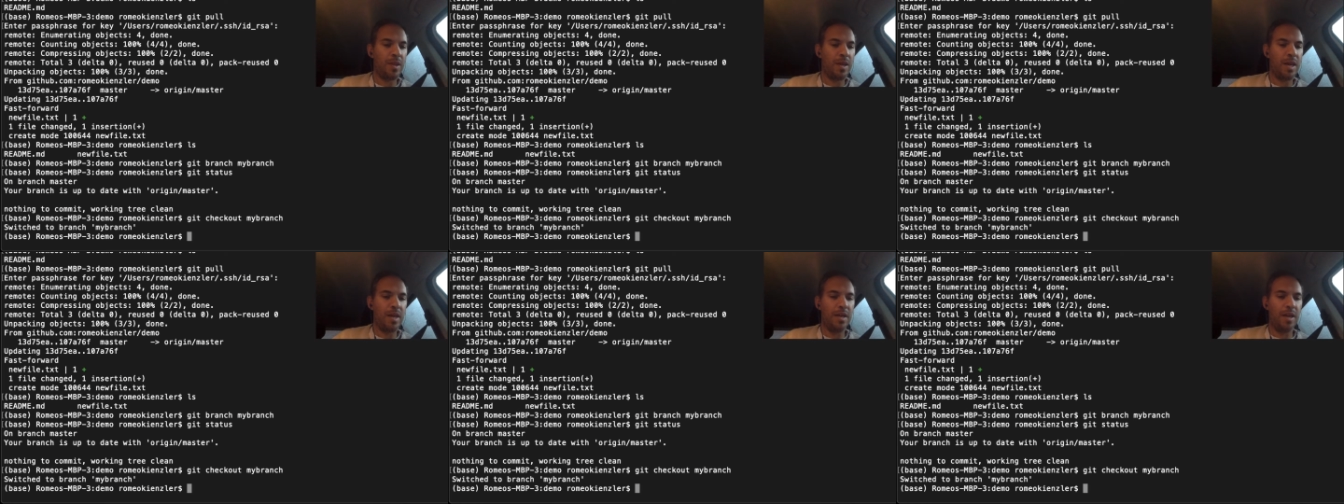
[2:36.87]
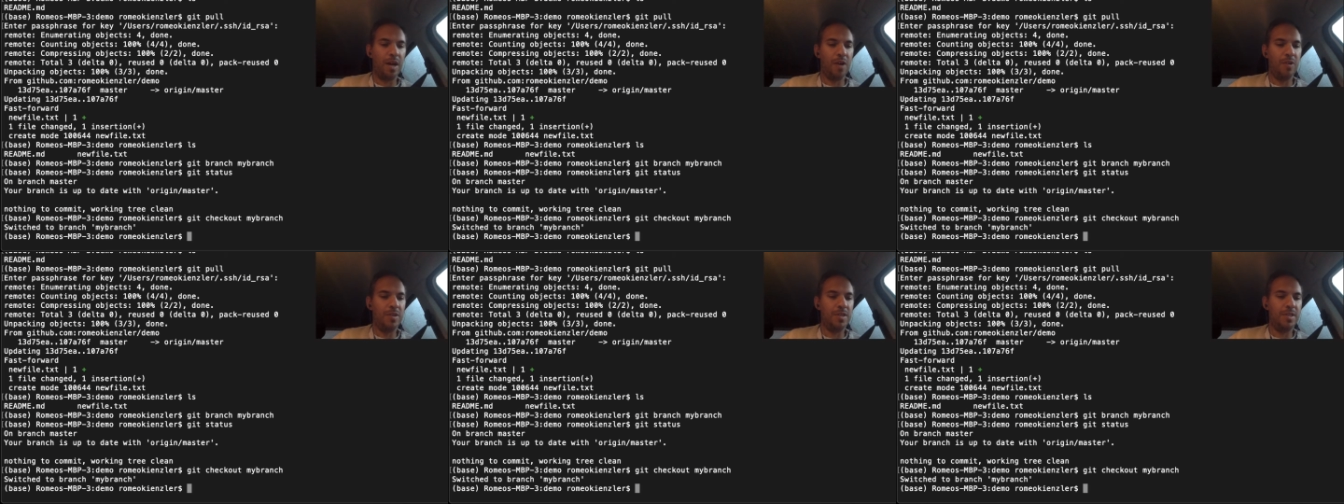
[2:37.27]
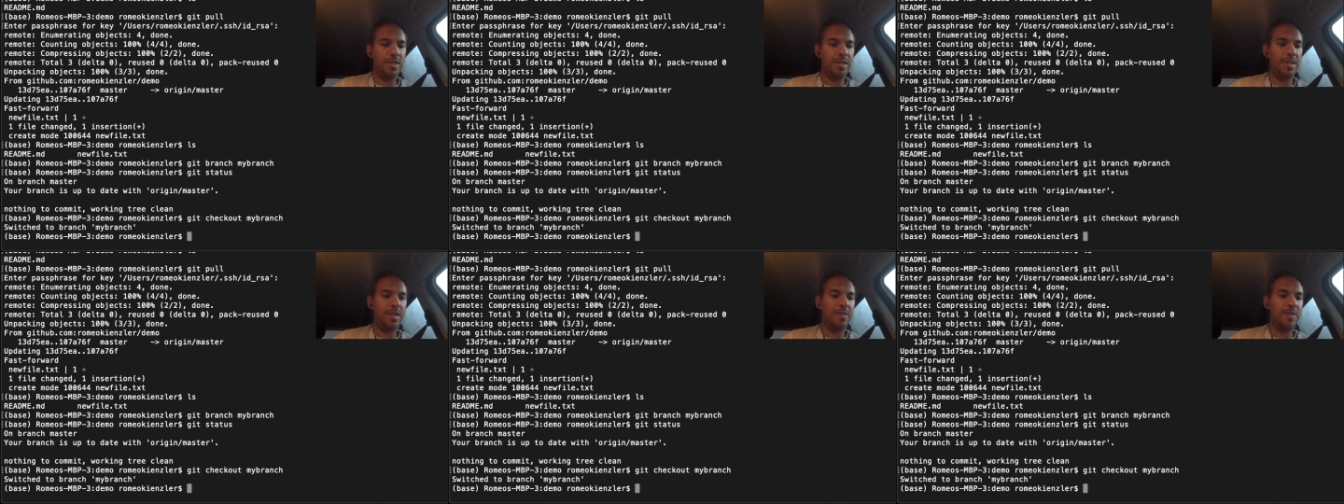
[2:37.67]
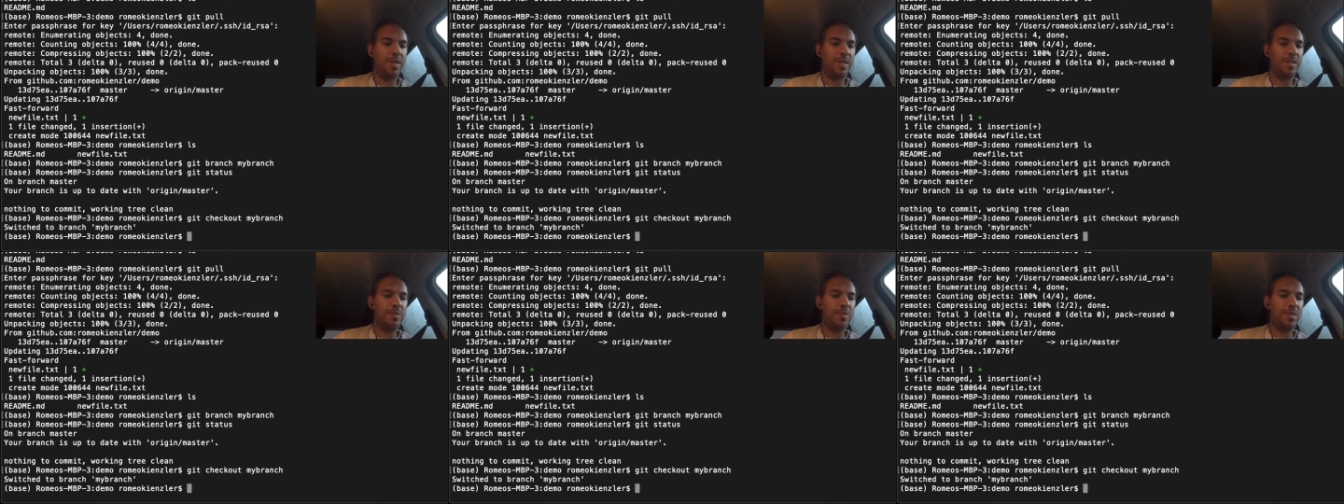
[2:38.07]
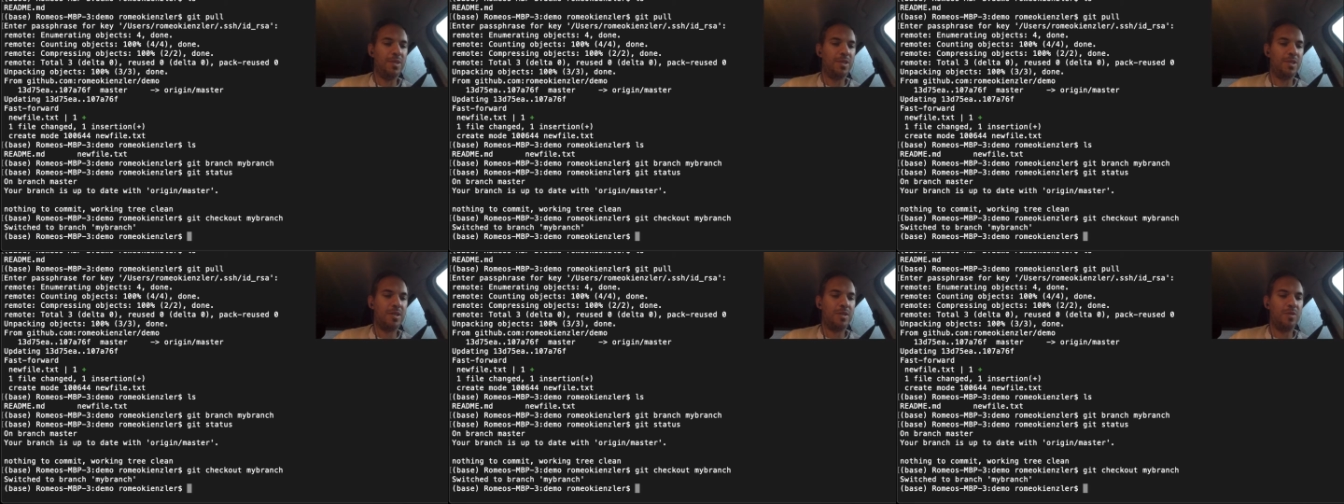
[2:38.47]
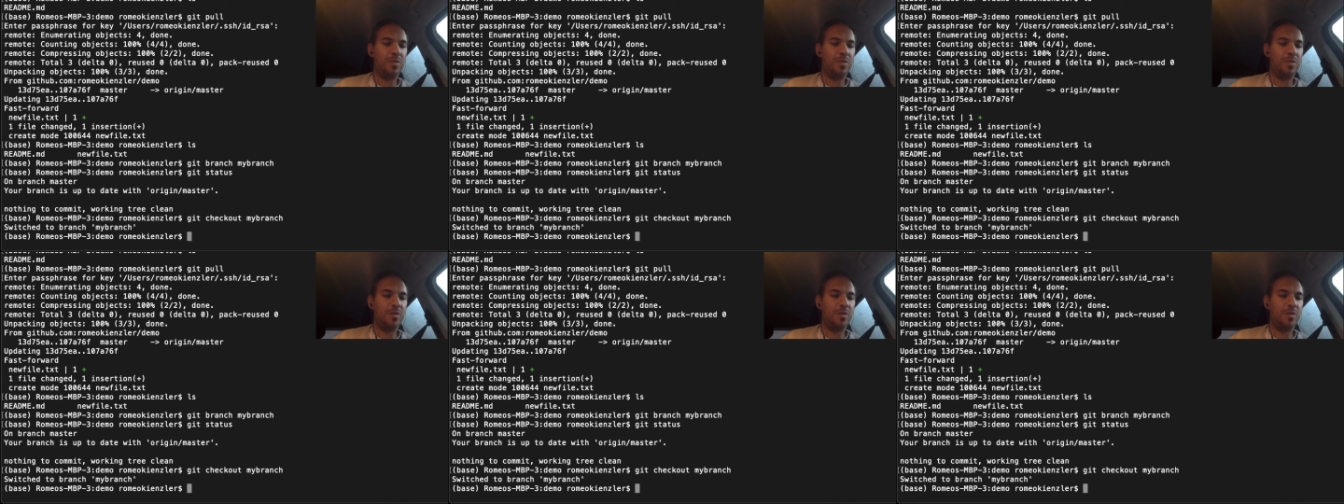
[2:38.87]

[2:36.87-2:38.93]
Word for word: And now see we are switched